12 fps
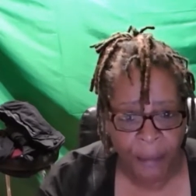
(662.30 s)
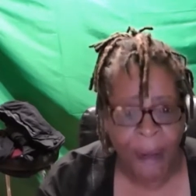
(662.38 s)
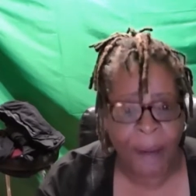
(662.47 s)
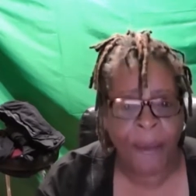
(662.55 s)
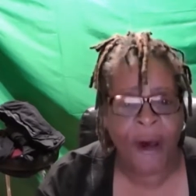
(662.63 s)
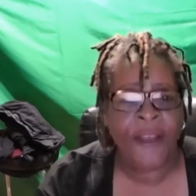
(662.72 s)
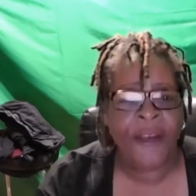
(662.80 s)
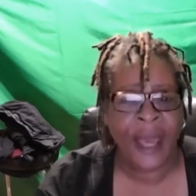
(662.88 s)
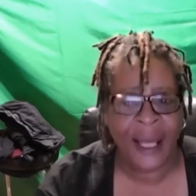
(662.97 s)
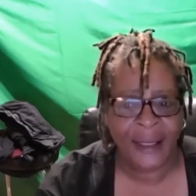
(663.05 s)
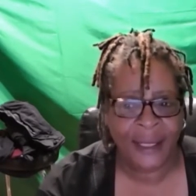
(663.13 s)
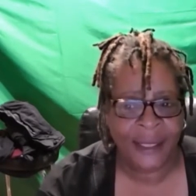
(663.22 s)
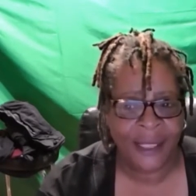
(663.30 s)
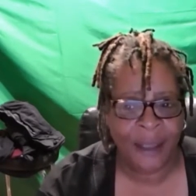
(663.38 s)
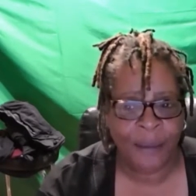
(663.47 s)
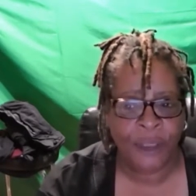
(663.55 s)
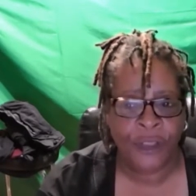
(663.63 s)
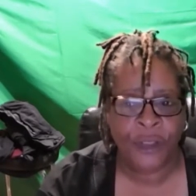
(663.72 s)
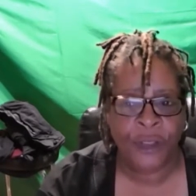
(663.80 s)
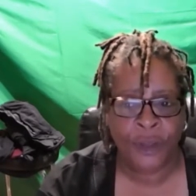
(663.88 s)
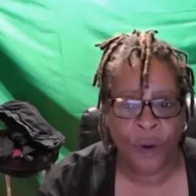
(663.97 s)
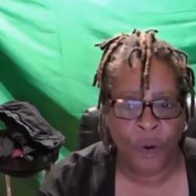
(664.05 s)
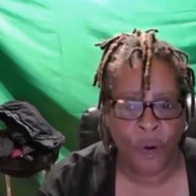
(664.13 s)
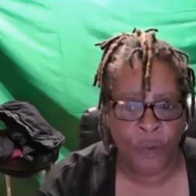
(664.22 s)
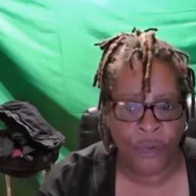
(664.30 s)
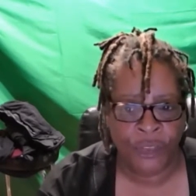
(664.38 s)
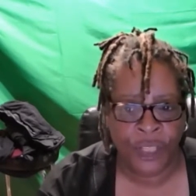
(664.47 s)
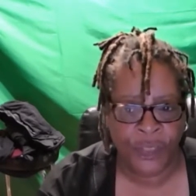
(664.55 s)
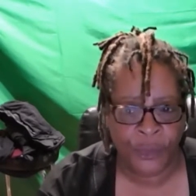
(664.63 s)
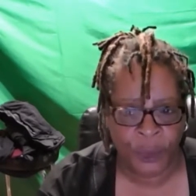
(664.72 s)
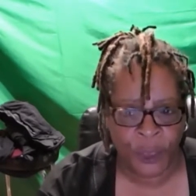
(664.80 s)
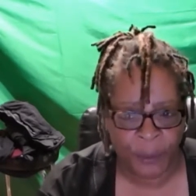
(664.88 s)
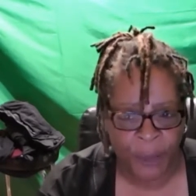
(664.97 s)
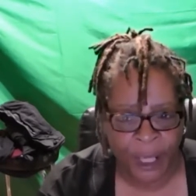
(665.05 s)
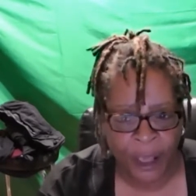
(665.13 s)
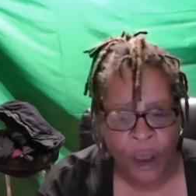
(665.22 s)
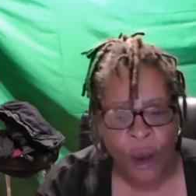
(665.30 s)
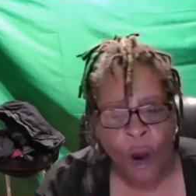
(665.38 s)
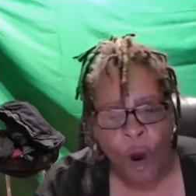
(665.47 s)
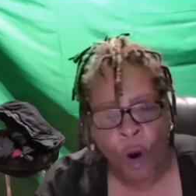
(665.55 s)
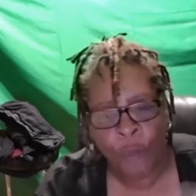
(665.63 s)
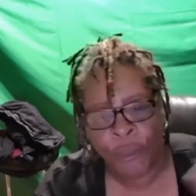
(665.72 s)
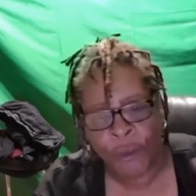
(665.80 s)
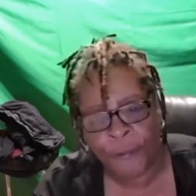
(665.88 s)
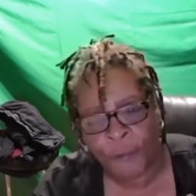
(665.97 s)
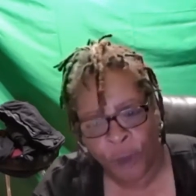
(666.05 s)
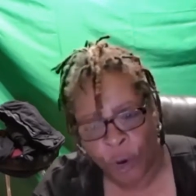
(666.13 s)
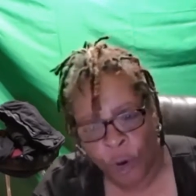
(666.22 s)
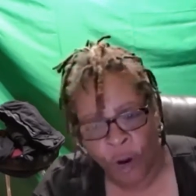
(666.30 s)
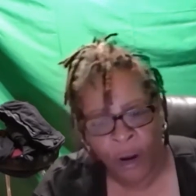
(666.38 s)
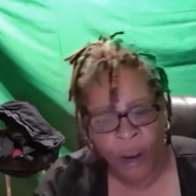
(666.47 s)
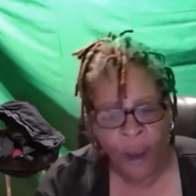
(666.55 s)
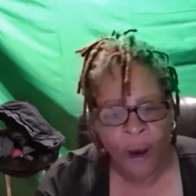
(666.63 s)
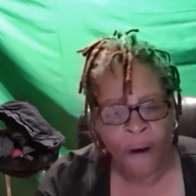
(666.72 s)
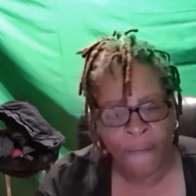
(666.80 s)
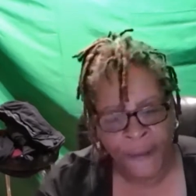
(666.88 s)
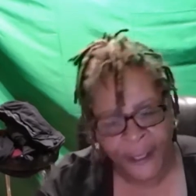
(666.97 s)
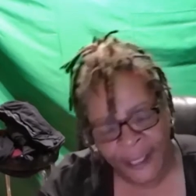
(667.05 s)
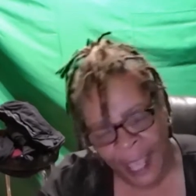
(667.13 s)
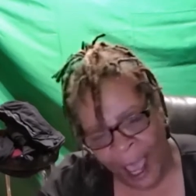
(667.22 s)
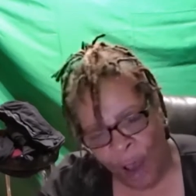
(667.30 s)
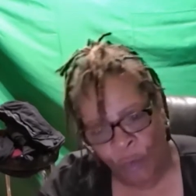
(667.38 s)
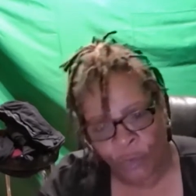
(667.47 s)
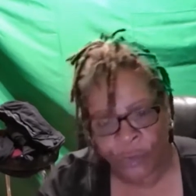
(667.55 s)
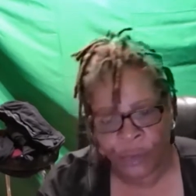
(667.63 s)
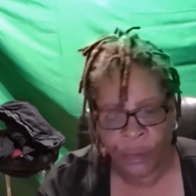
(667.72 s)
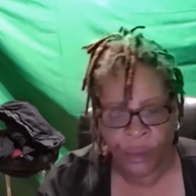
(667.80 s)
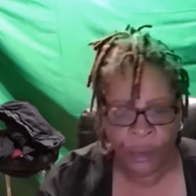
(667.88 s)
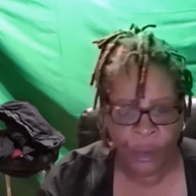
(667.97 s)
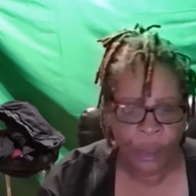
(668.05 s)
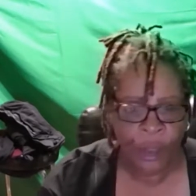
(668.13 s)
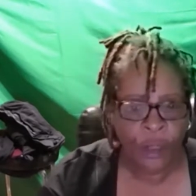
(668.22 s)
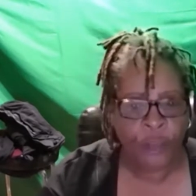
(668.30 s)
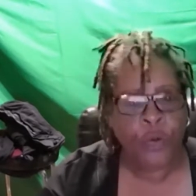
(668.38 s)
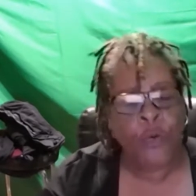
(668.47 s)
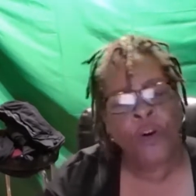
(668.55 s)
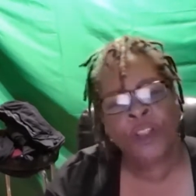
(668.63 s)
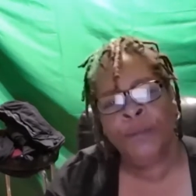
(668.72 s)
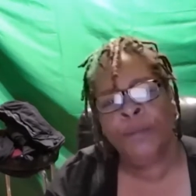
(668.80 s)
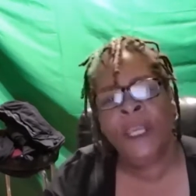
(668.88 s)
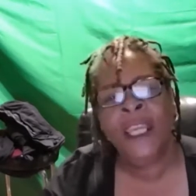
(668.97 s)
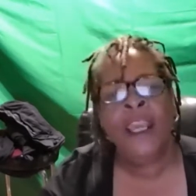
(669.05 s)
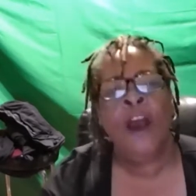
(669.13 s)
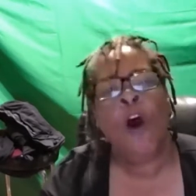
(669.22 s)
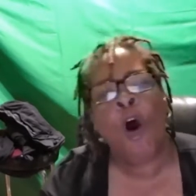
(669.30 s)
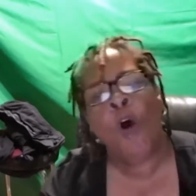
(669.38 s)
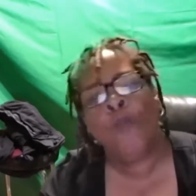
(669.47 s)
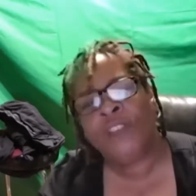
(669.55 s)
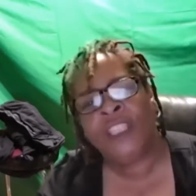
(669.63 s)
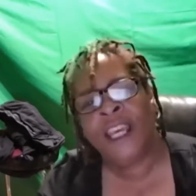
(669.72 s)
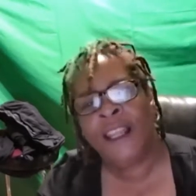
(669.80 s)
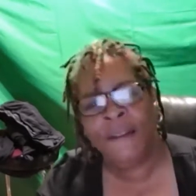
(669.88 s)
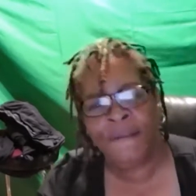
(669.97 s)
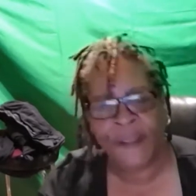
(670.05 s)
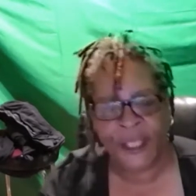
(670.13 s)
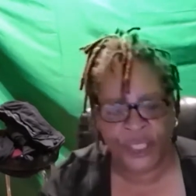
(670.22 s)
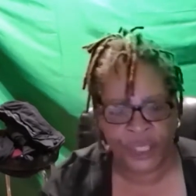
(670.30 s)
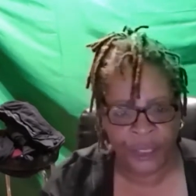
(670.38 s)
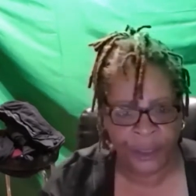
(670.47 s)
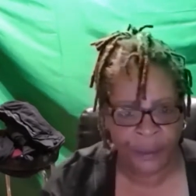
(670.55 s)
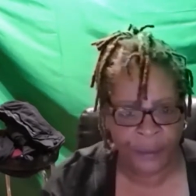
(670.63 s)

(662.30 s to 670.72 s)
My mother got to see Mr. Yoho's disrespect on the floor of this house towards me on television.